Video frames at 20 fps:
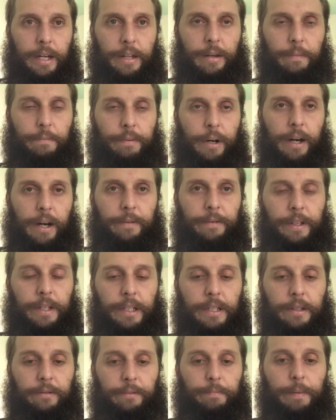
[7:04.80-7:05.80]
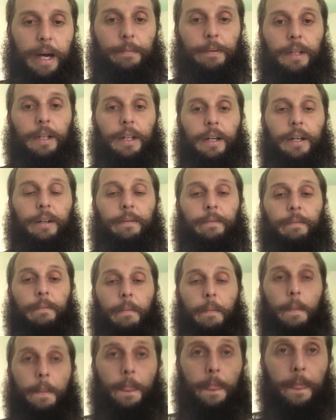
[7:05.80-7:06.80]
the province of Babylon.
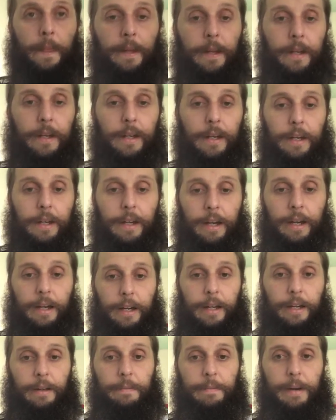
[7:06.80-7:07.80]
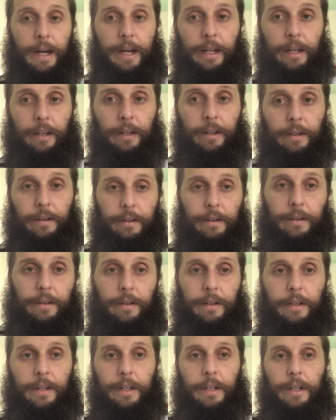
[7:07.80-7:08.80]
Amen.
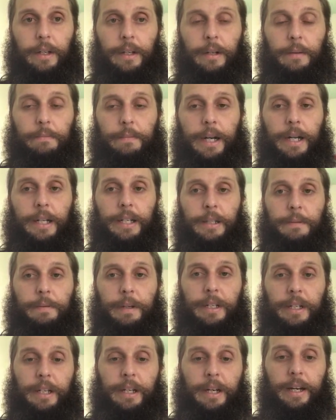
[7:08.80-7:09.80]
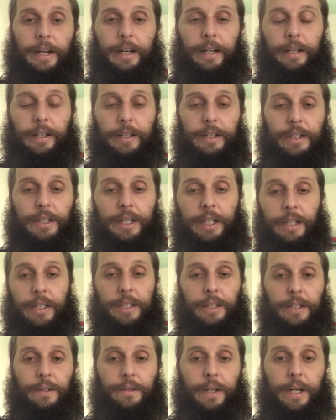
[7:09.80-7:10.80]
Praise be to God.
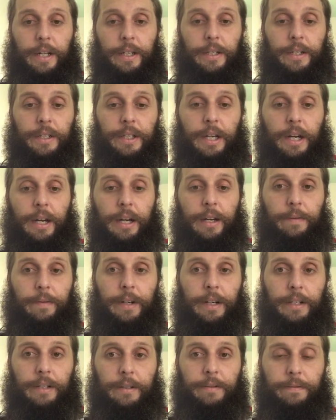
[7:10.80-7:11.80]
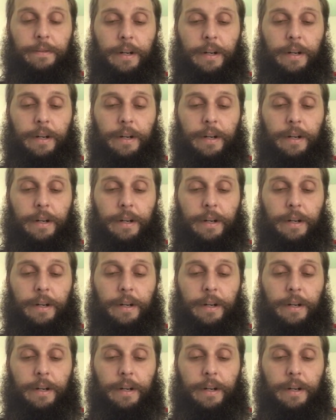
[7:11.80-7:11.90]
Jesus Christ. Jah Rastafari.